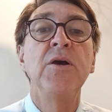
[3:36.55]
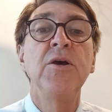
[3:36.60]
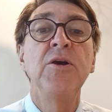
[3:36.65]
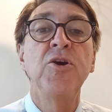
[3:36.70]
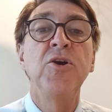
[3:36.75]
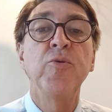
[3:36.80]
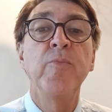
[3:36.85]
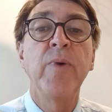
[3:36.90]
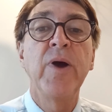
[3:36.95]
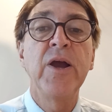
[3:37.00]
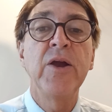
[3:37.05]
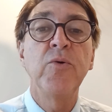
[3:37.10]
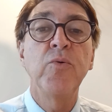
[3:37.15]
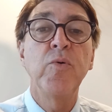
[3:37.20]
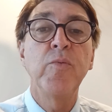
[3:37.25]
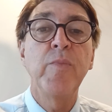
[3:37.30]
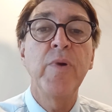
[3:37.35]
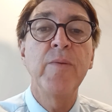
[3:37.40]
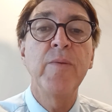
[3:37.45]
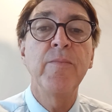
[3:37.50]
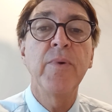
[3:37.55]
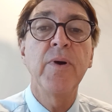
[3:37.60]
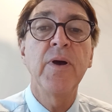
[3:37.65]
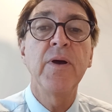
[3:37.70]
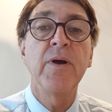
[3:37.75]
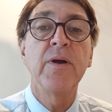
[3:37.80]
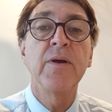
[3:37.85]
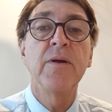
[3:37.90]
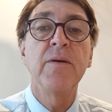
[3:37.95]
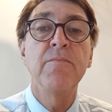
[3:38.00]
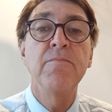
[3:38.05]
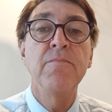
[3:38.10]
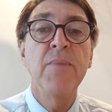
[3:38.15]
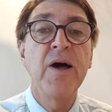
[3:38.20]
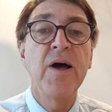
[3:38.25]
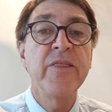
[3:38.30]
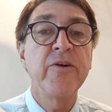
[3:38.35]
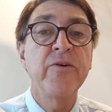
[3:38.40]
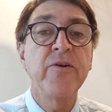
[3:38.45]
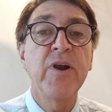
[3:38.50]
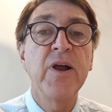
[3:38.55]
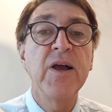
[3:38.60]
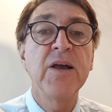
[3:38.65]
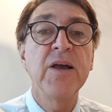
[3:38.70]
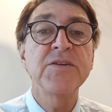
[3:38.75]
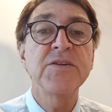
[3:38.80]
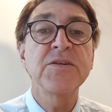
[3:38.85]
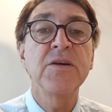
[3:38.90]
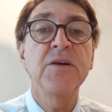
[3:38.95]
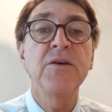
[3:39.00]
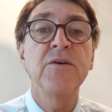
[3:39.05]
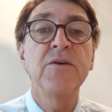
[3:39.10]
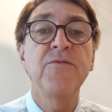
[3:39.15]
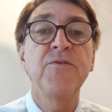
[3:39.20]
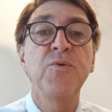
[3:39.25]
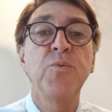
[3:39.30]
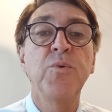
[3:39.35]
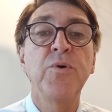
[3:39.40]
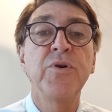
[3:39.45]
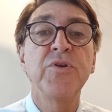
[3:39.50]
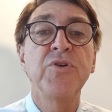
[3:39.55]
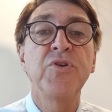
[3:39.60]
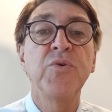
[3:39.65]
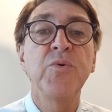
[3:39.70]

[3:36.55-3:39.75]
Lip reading: You may remember mother asking if you wanted